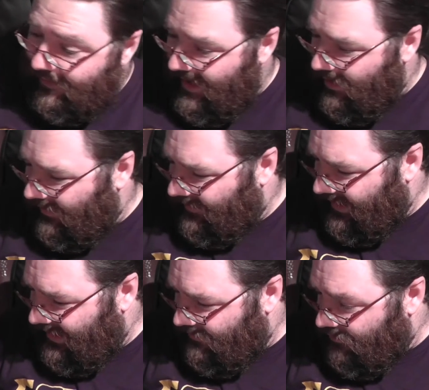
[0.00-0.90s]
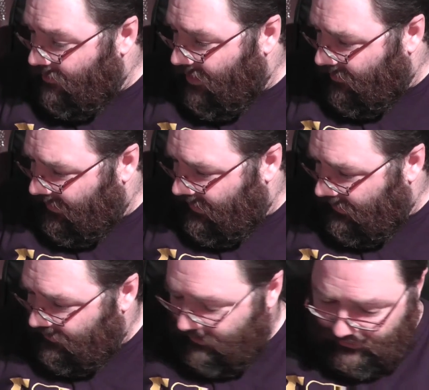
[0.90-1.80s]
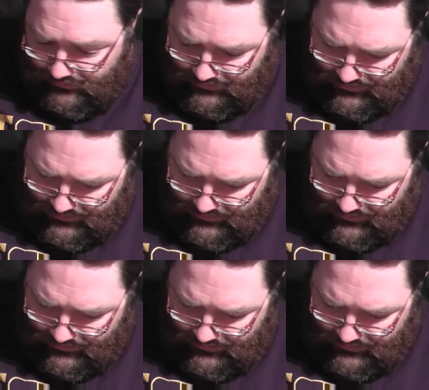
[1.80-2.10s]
they are the rhubarb and custard,